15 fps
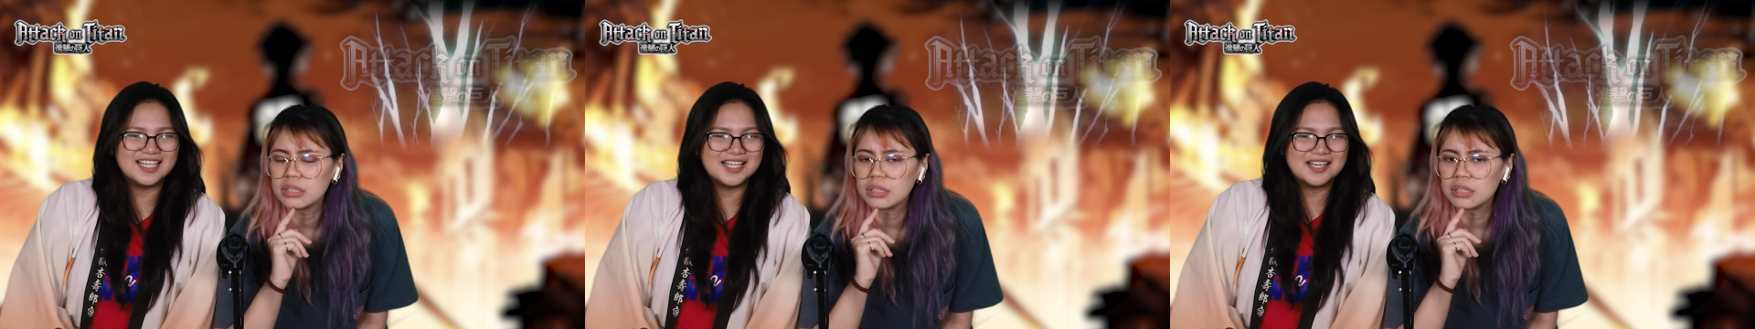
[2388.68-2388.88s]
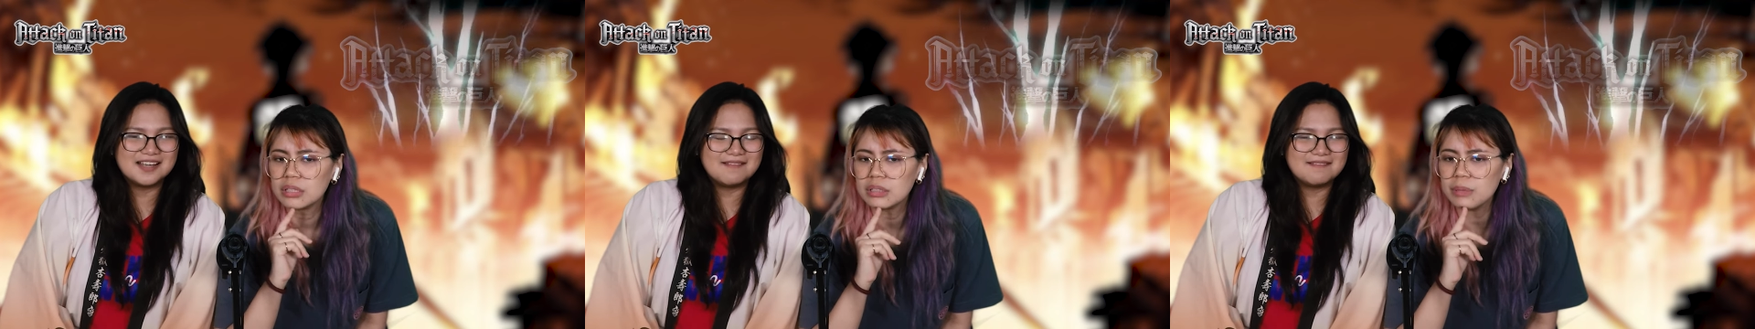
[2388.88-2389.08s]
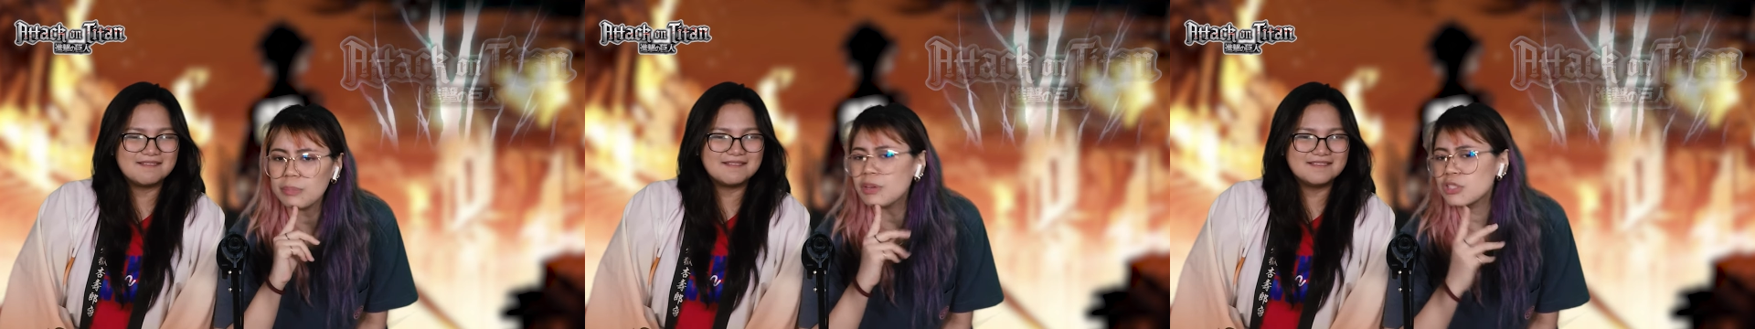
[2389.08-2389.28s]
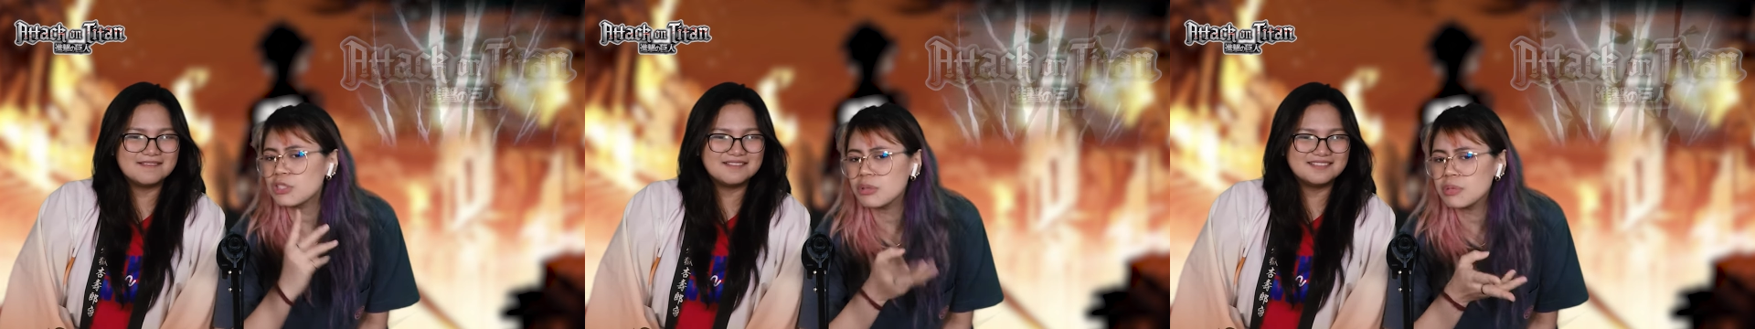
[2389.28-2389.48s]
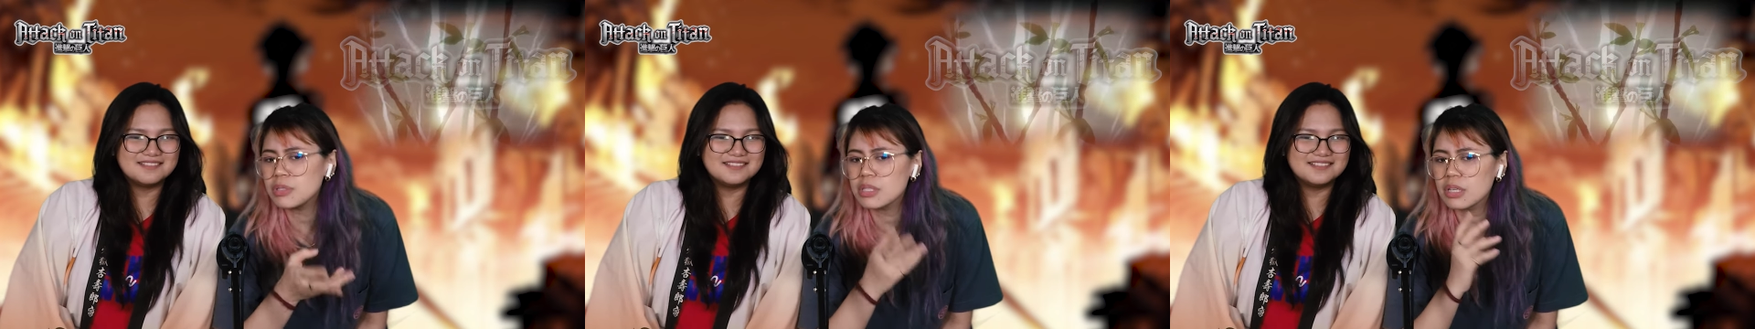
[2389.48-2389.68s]
Speaker 1: And because she
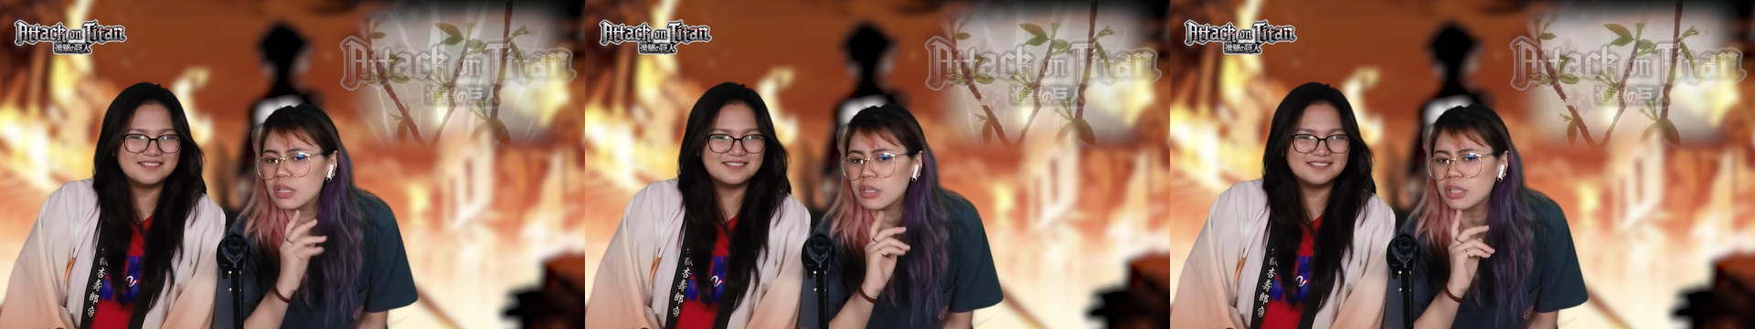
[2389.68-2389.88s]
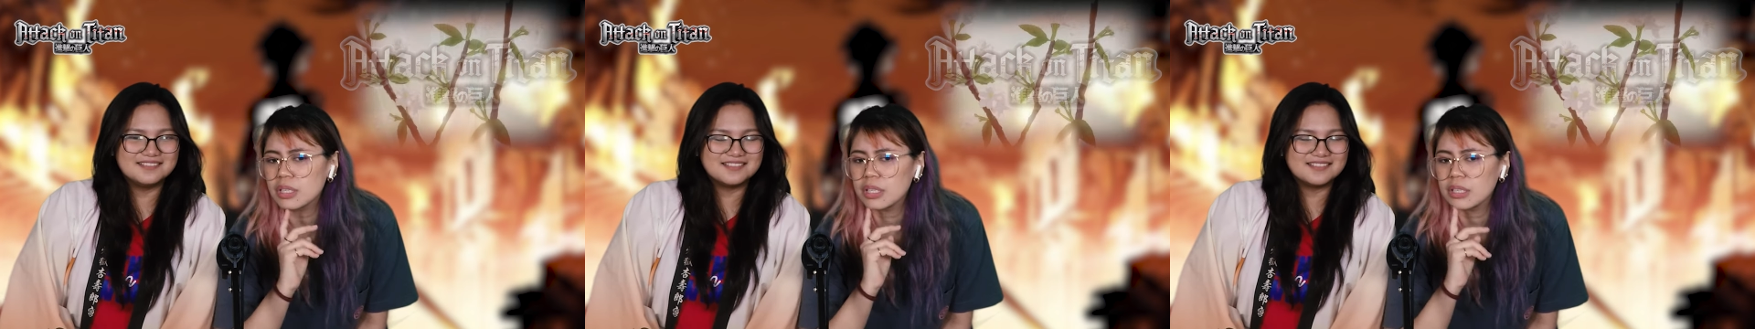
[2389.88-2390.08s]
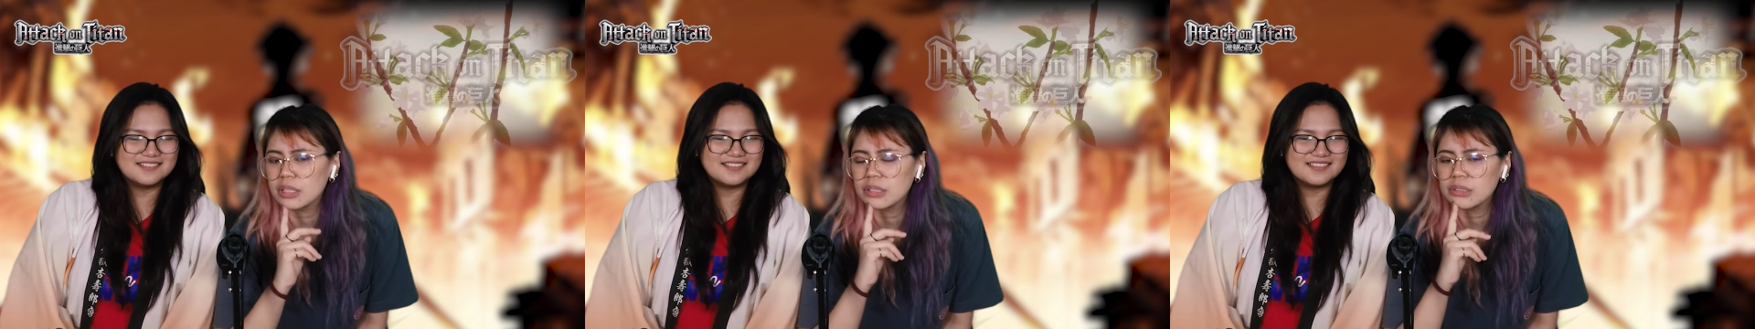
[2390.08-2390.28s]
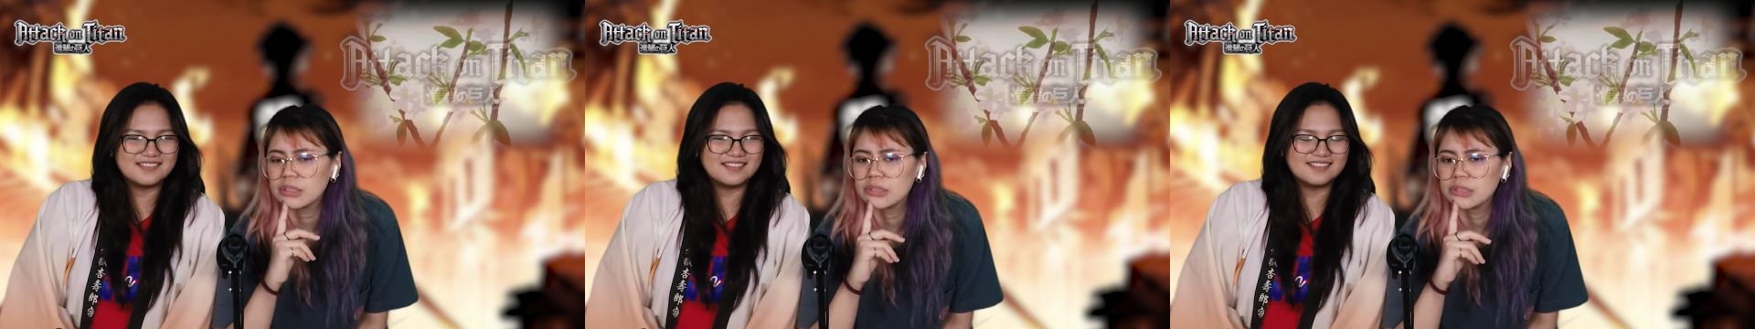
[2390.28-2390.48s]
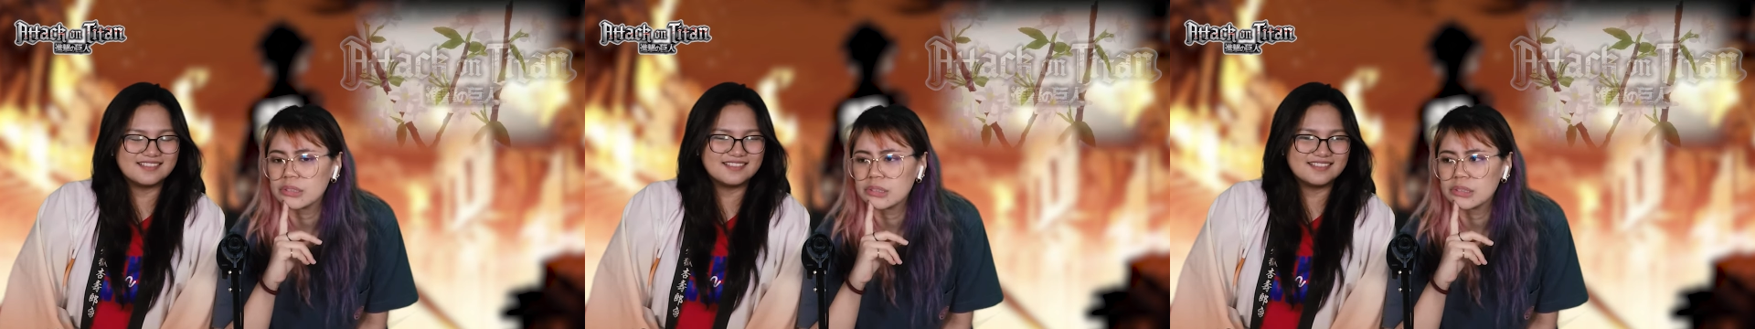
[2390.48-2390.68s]
was younger here. Mm-hmm.